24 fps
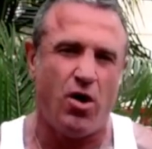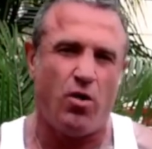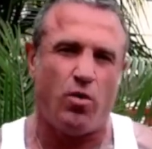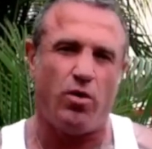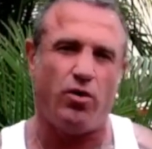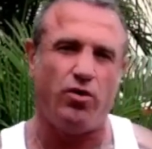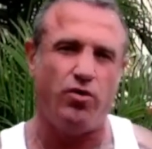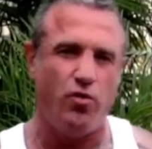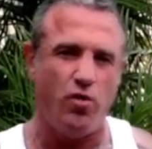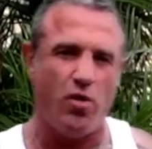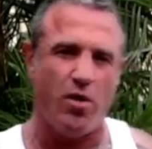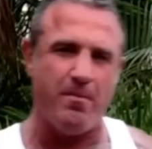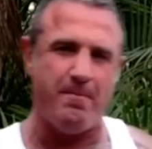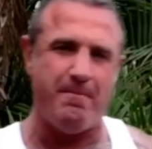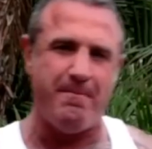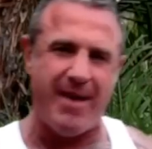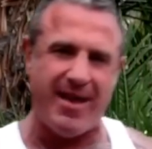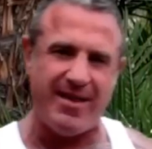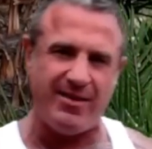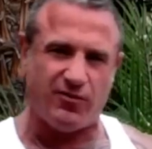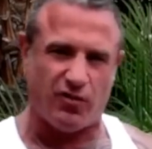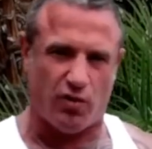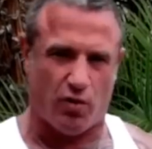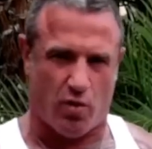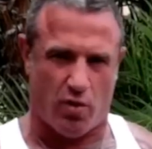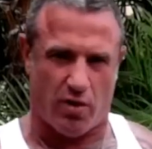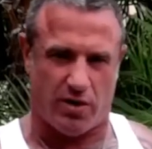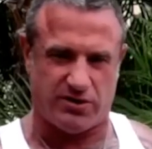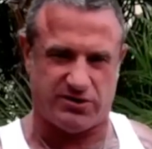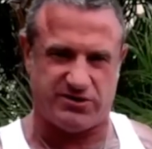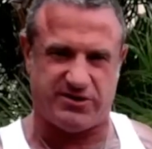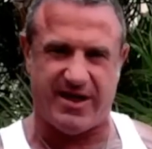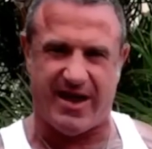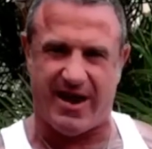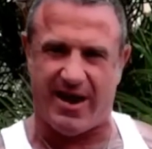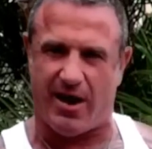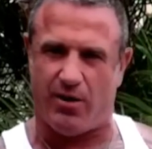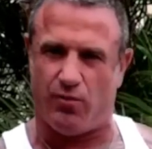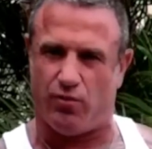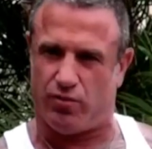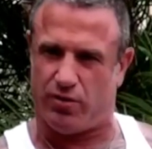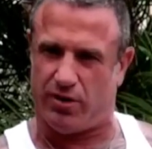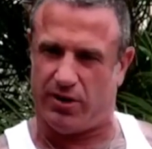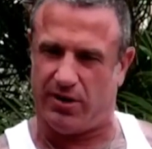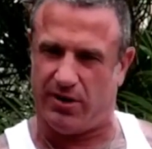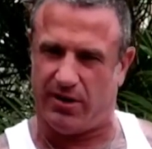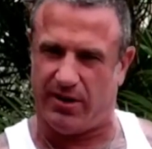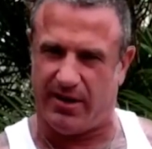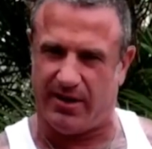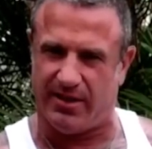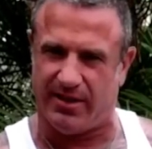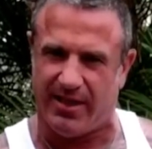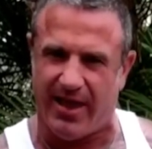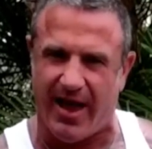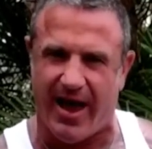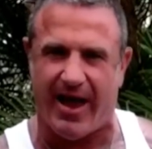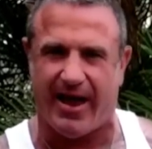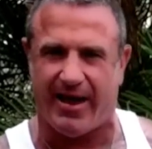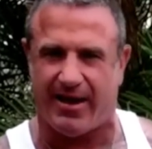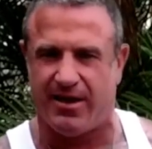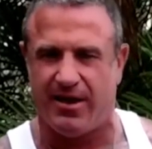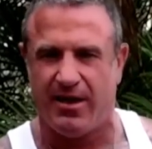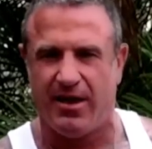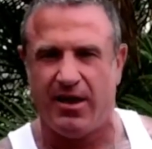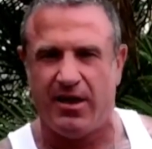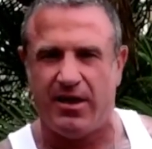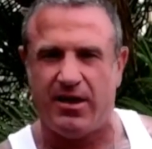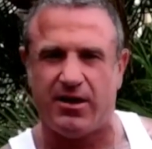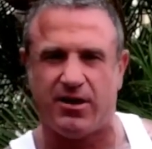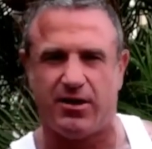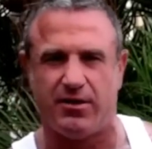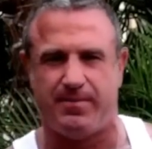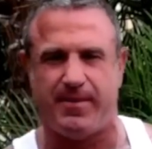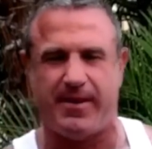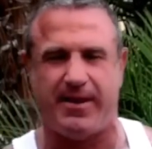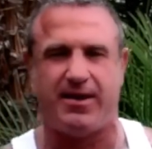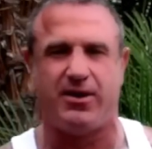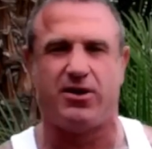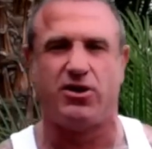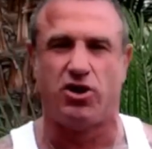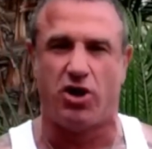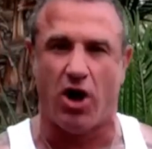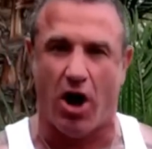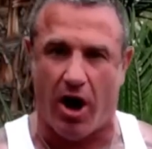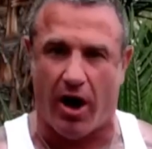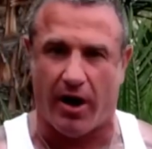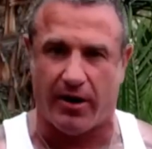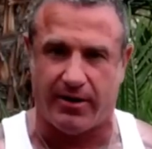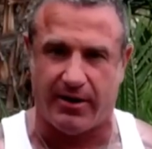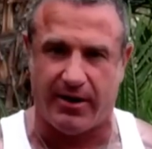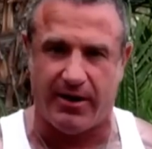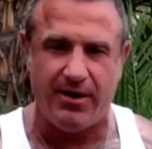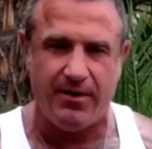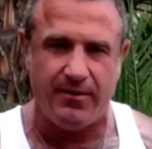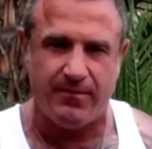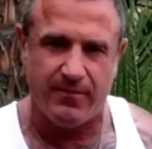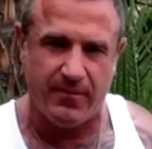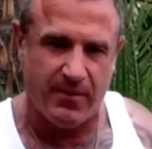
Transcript: Well, who are mentors that I really like? It could be Gandhi.